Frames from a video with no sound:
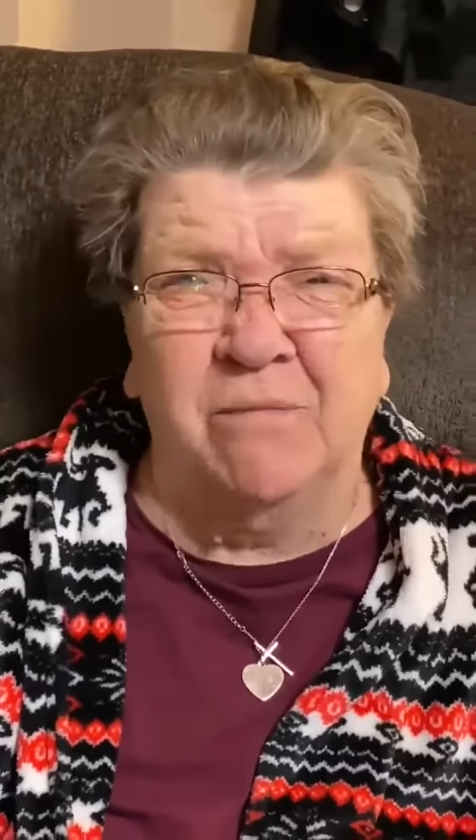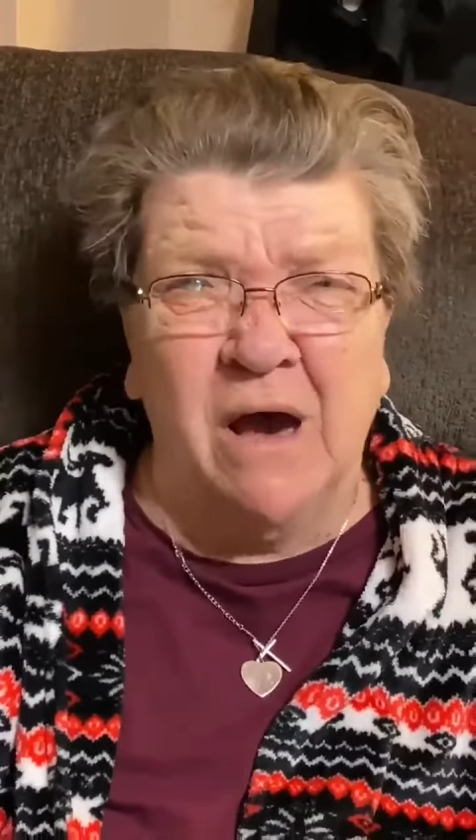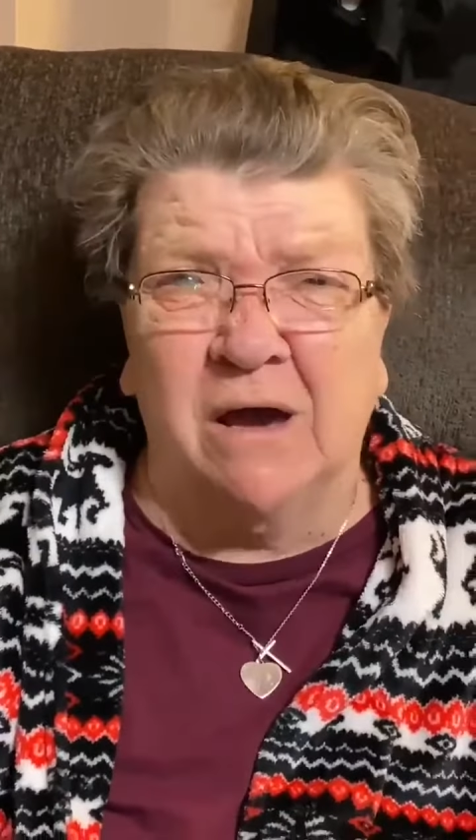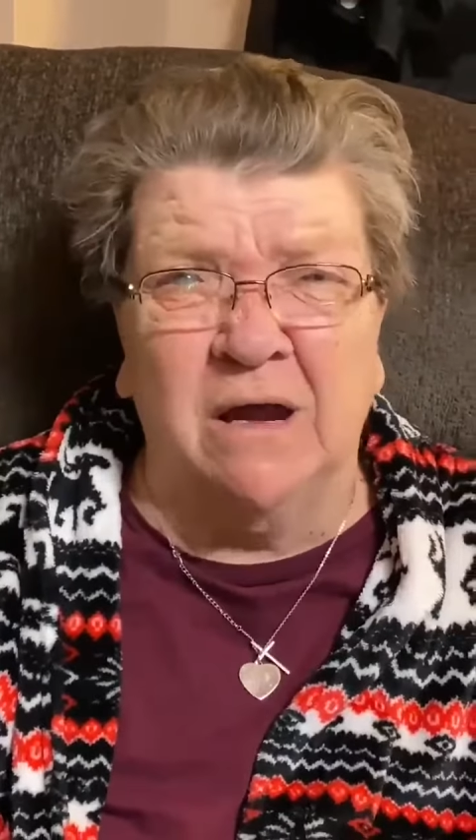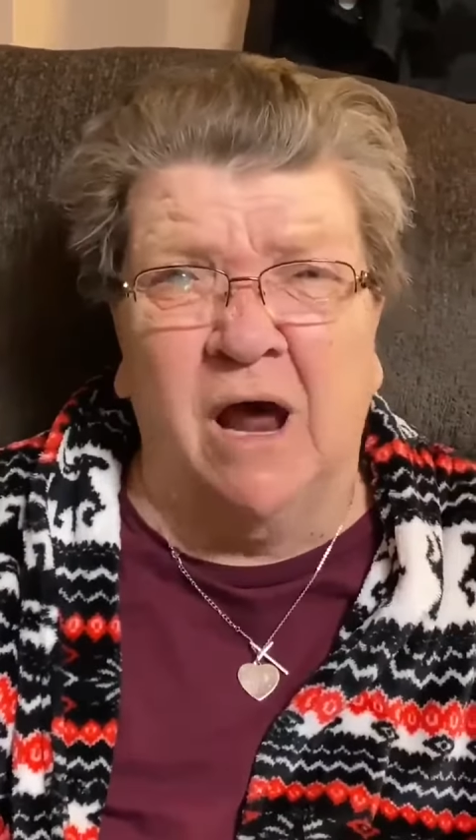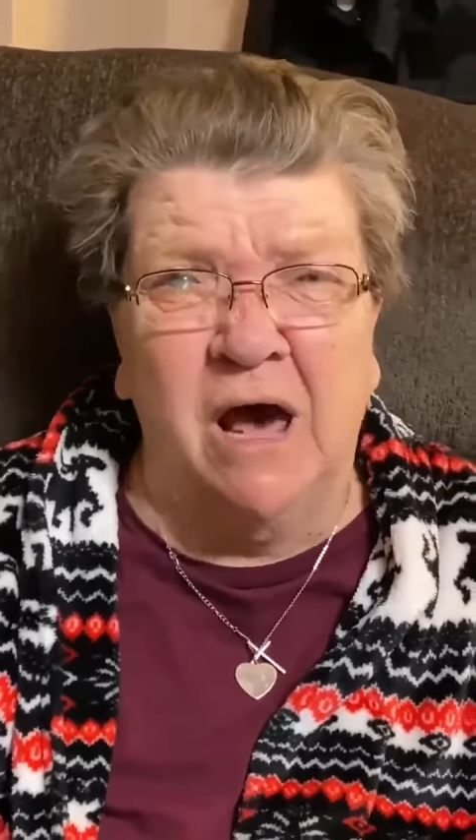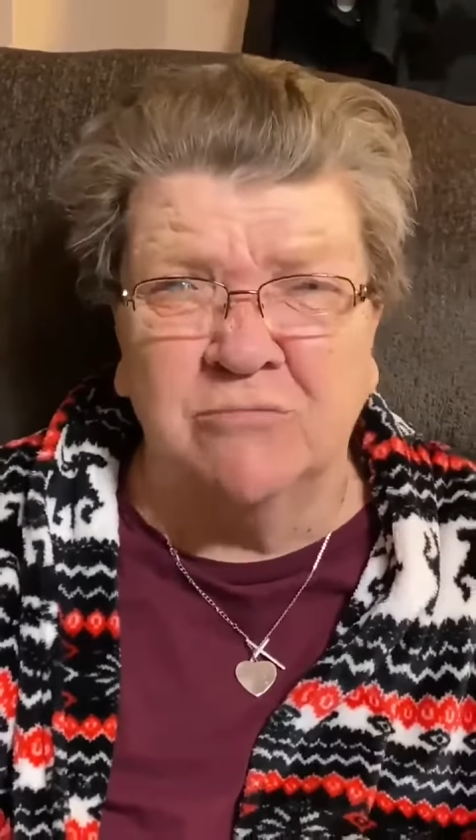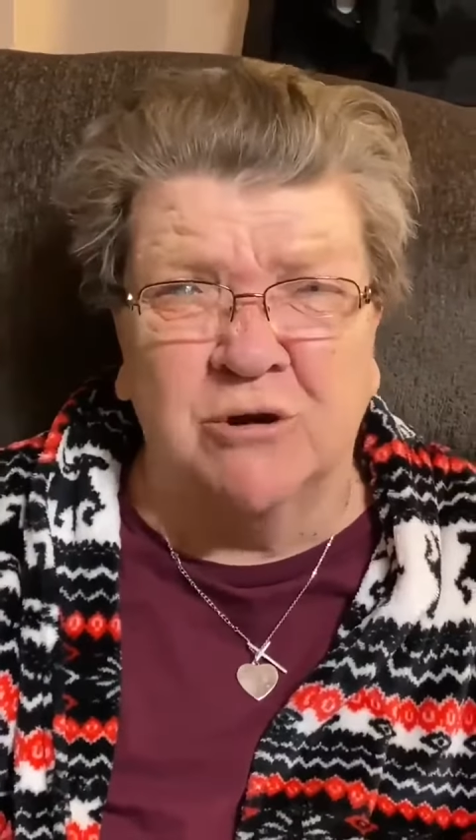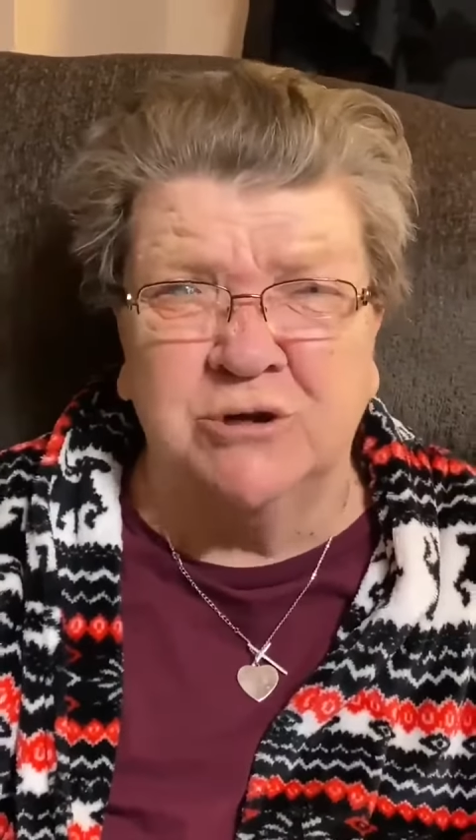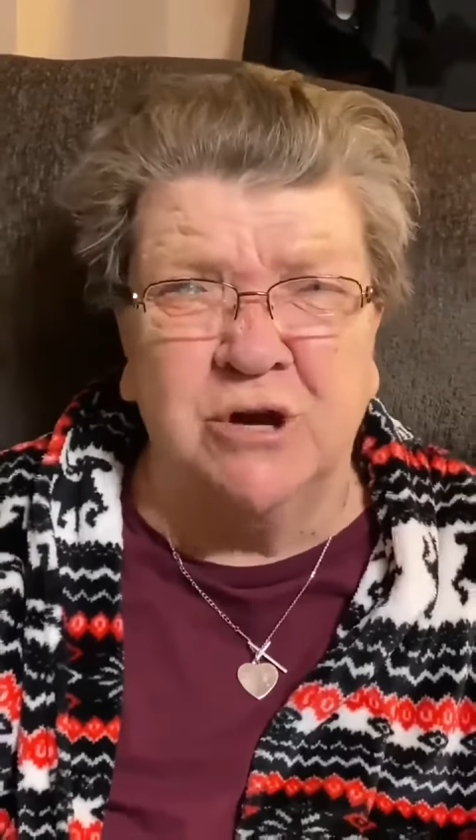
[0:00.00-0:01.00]
fucking
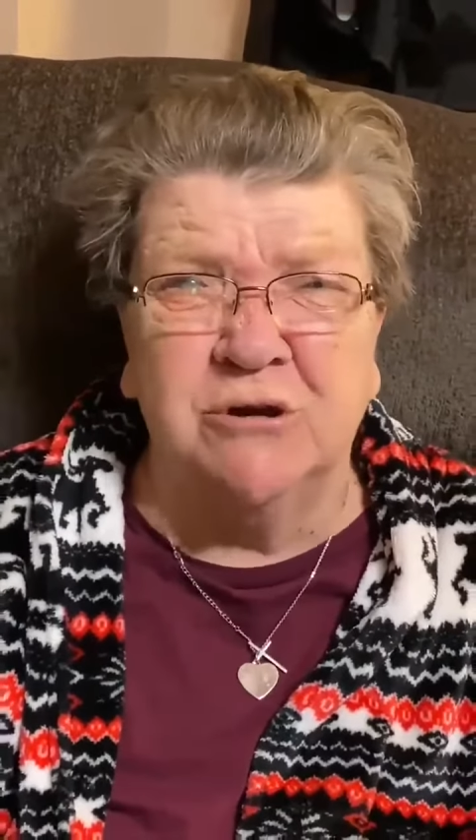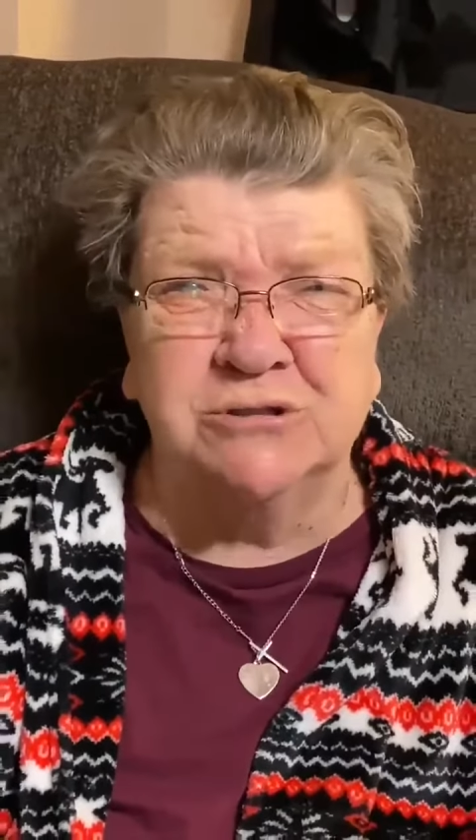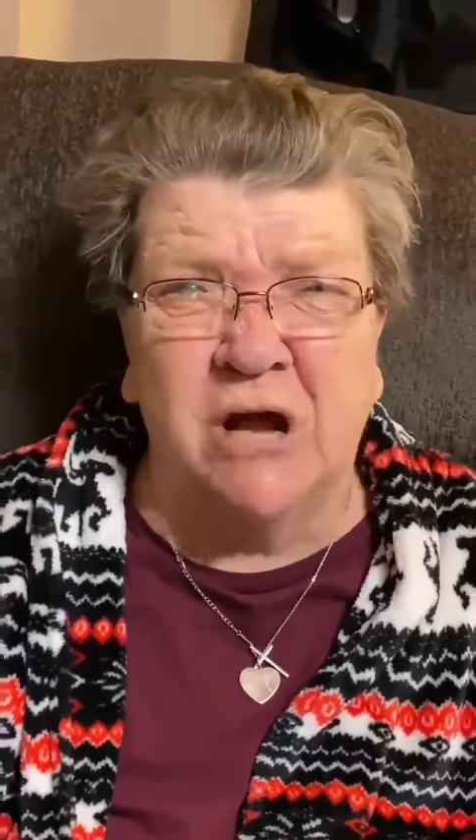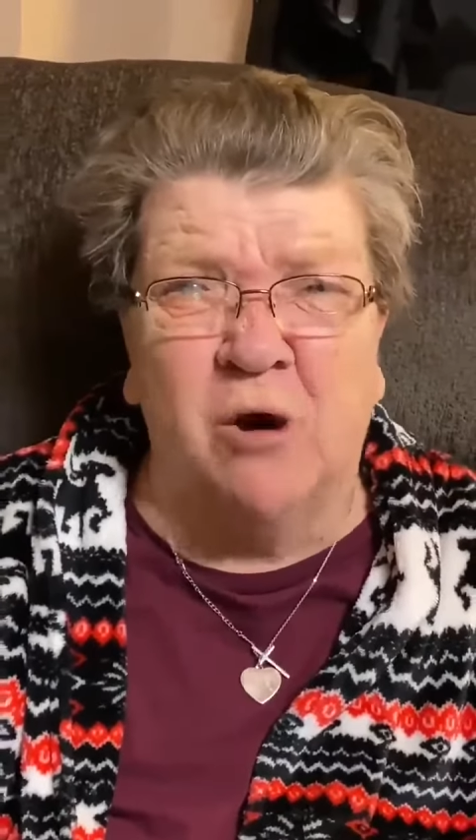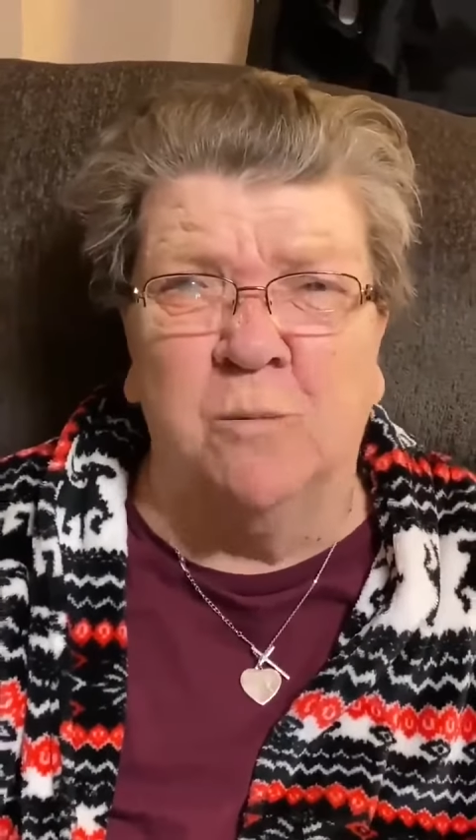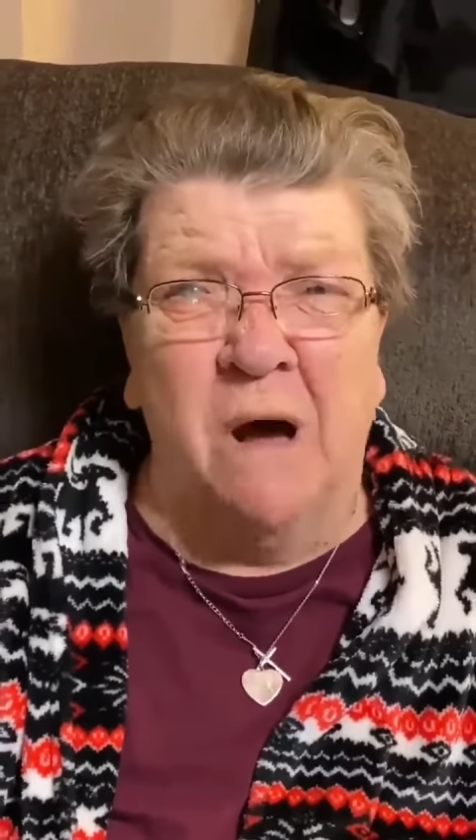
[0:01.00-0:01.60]
hundred years old,